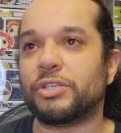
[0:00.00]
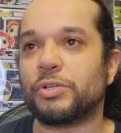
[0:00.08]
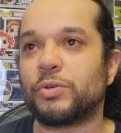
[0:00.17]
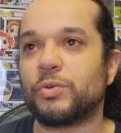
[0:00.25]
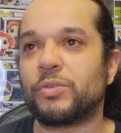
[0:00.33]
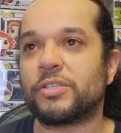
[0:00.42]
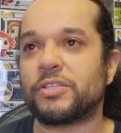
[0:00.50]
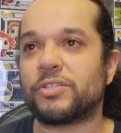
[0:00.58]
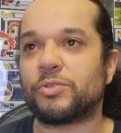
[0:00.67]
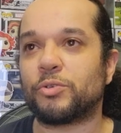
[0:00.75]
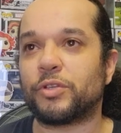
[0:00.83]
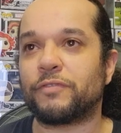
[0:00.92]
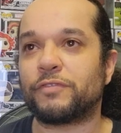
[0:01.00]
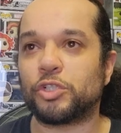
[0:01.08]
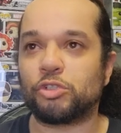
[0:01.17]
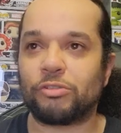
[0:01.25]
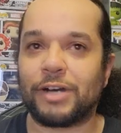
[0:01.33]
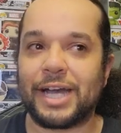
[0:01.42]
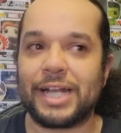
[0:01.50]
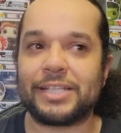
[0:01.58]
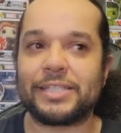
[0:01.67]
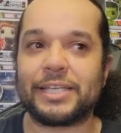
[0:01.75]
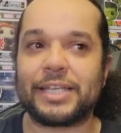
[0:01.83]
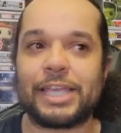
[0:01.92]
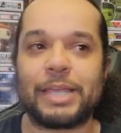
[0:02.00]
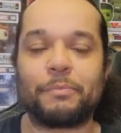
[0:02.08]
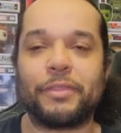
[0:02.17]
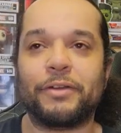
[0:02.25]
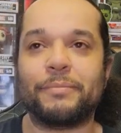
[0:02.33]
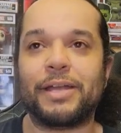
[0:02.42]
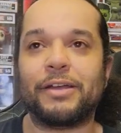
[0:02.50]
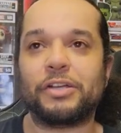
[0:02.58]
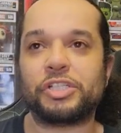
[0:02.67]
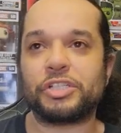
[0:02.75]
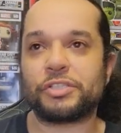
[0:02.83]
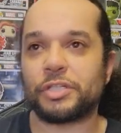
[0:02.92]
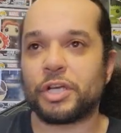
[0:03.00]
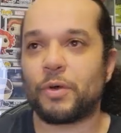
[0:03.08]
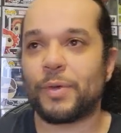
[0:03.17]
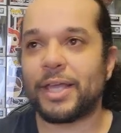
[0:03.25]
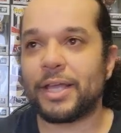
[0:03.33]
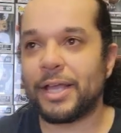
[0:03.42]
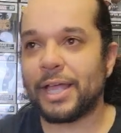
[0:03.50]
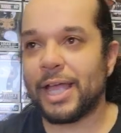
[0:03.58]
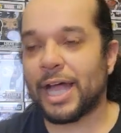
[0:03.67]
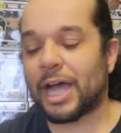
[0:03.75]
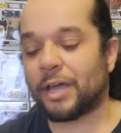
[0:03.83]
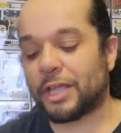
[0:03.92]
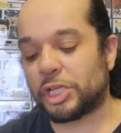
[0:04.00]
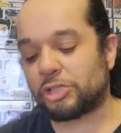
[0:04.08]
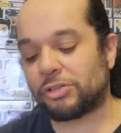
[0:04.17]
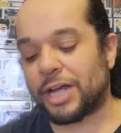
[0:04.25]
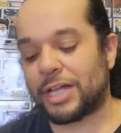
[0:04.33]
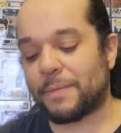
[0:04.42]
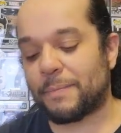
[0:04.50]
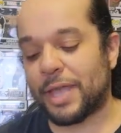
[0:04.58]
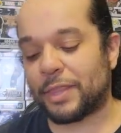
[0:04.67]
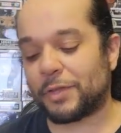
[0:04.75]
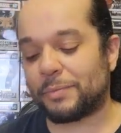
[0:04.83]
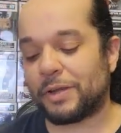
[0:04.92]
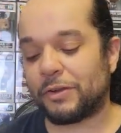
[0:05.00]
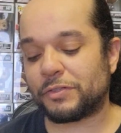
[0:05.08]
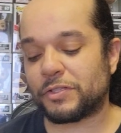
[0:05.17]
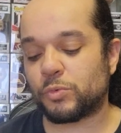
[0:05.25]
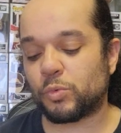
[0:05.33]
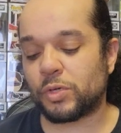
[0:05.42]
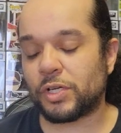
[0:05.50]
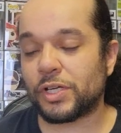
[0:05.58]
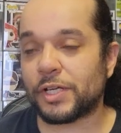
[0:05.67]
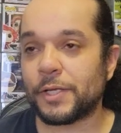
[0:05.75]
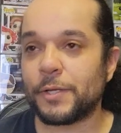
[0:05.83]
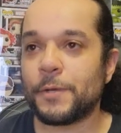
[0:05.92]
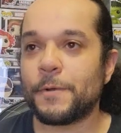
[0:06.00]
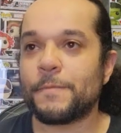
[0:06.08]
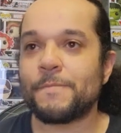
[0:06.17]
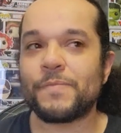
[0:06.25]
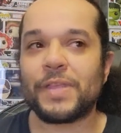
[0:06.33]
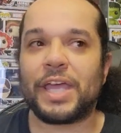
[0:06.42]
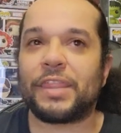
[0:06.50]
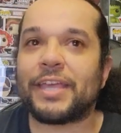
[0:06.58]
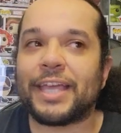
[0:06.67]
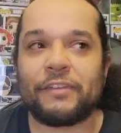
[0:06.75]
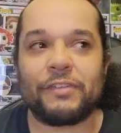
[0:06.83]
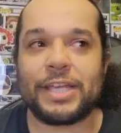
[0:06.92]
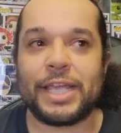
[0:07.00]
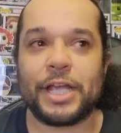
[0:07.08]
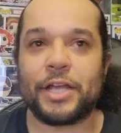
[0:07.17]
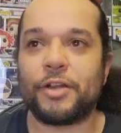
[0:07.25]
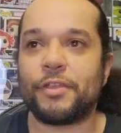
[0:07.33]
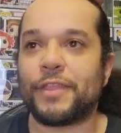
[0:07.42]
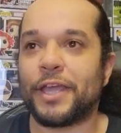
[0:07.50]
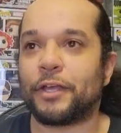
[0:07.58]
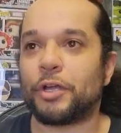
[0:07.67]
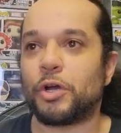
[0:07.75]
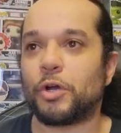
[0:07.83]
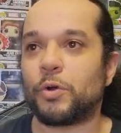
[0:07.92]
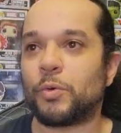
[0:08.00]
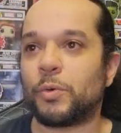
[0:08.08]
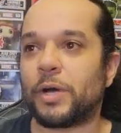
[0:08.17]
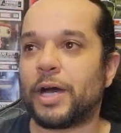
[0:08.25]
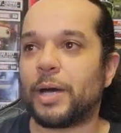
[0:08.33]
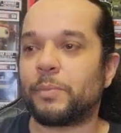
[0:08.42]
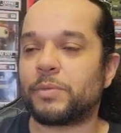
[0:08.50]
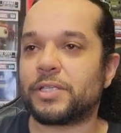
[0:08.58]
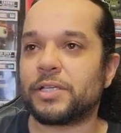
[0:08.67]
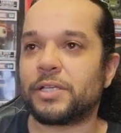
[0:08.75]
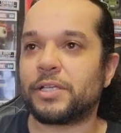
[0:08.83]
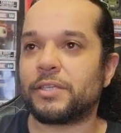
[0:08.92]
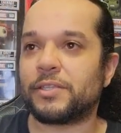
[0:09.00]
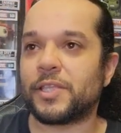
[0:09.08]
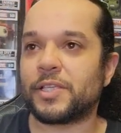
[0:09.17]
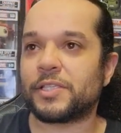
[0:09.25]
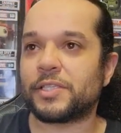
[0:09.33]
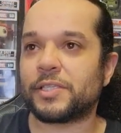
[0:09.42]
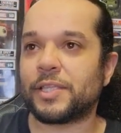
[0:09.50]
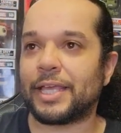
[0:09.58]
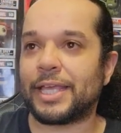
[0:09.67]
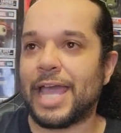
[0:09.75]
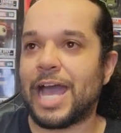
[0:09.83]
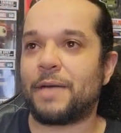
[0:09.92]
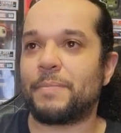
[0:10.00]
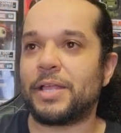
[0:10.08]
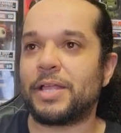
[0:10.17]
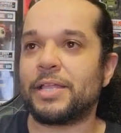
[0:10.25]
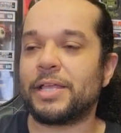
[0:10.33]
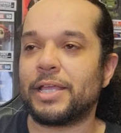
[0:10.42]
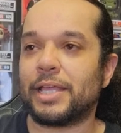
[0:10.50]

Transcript: do to sort of try to keep their marriages going, how they try to make their marriages work. I think every year they go up to this like cabin